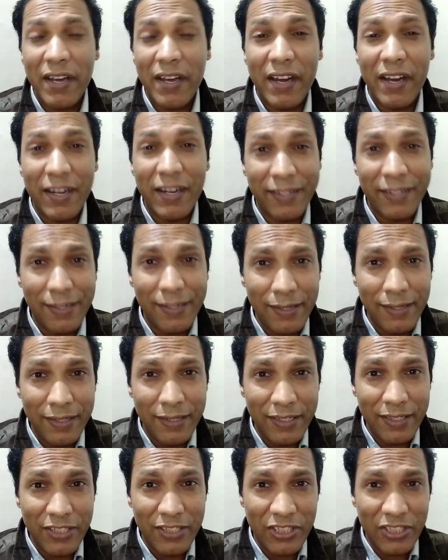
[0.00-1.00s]

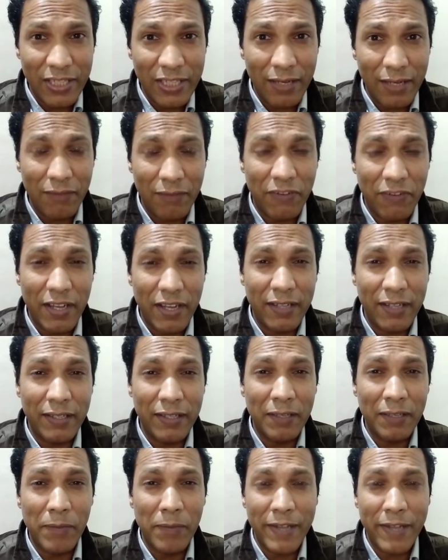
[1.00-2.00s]
artillery shell
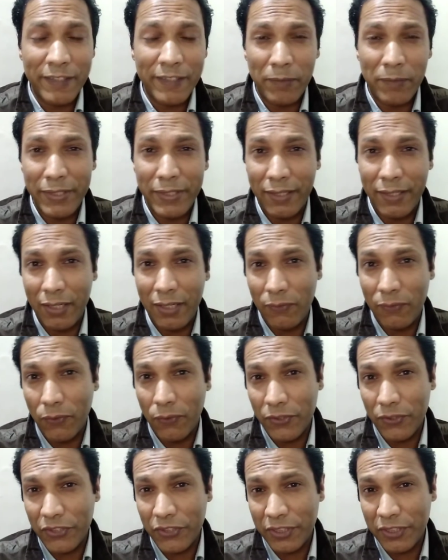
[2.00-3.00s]
firing by Azerbaijani
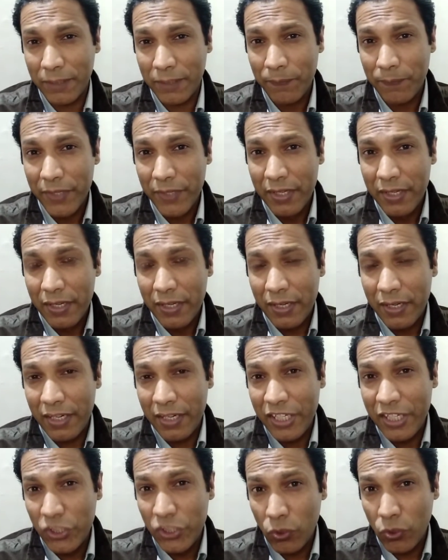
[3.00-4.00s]
forces.
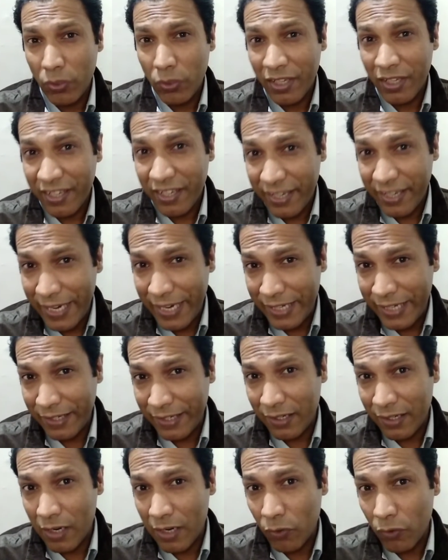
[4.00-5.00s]
He showed a
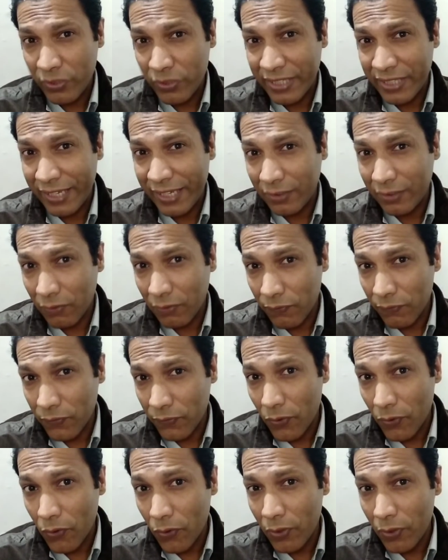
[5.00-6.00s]
crater outside the
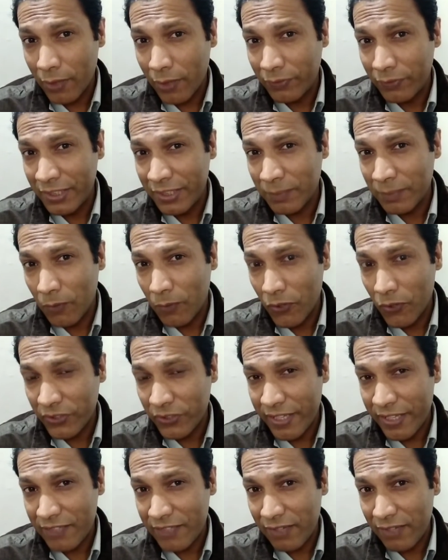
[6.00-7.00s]
wall of this
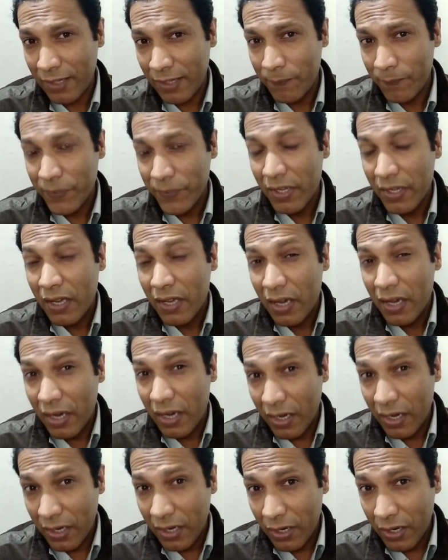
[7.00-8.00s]
mosque as well.
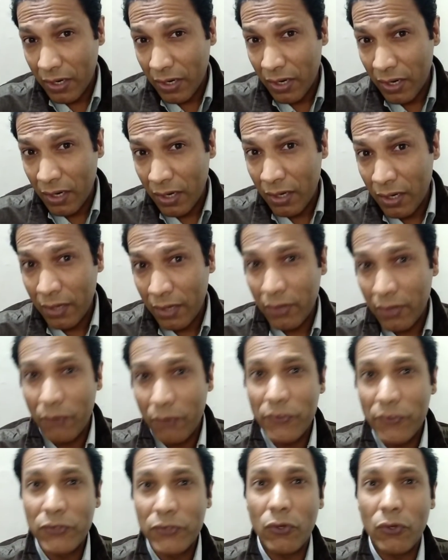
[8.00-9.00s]
A car
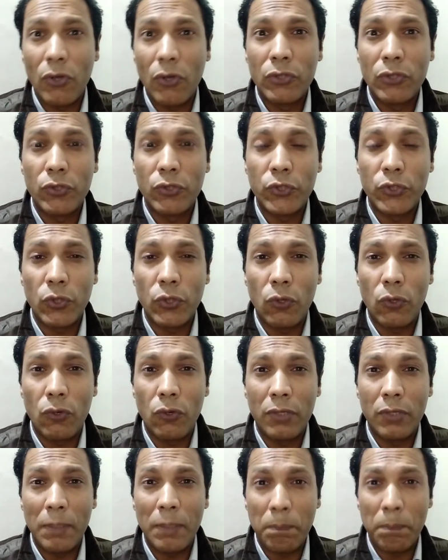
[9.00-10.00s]
was also
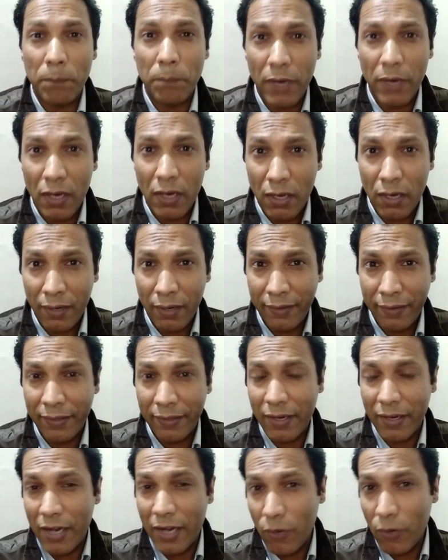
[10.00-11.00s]
shown parked
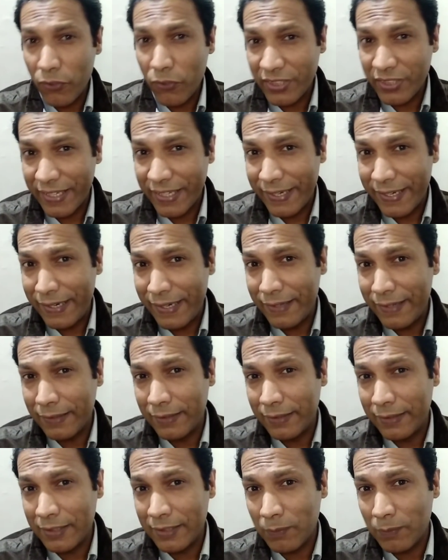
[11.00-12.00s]
outside
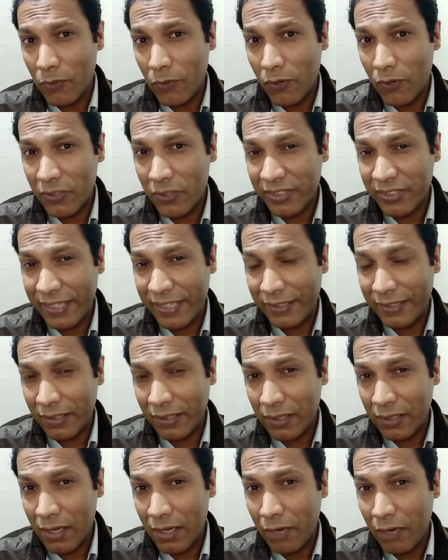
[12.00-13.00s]
this mosque, and the
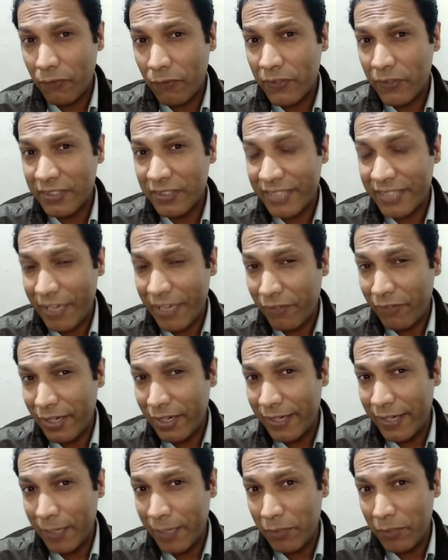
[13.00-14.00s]
car was heavily
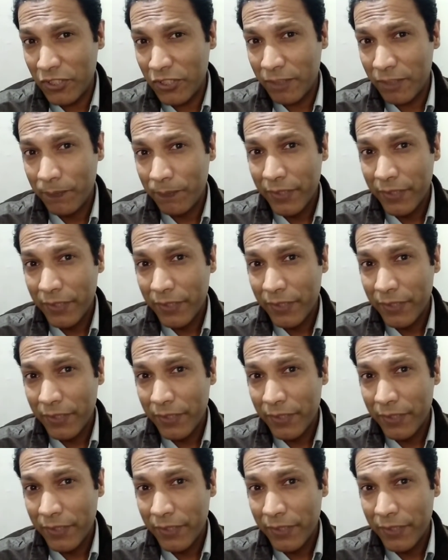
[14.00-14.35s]
damaged.